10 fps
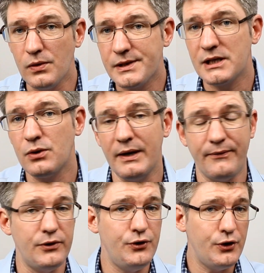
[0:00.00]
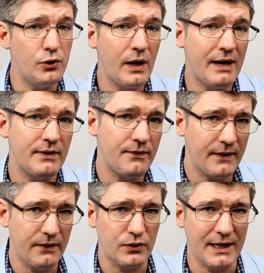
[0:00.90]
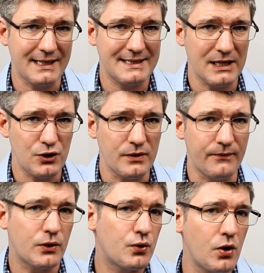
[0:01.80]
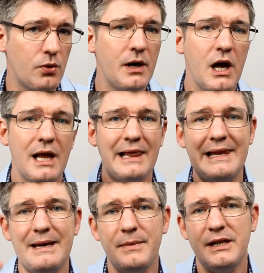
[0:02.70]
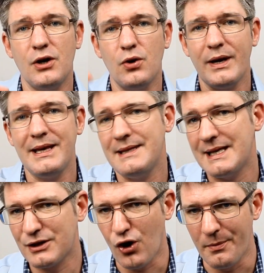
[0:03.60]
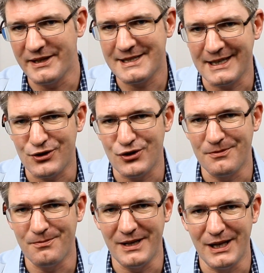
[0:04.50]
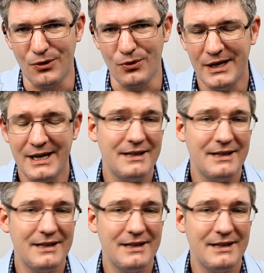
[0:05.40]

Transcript: Also, if you have a favorite extension for Chrome, let me know in that comment section below.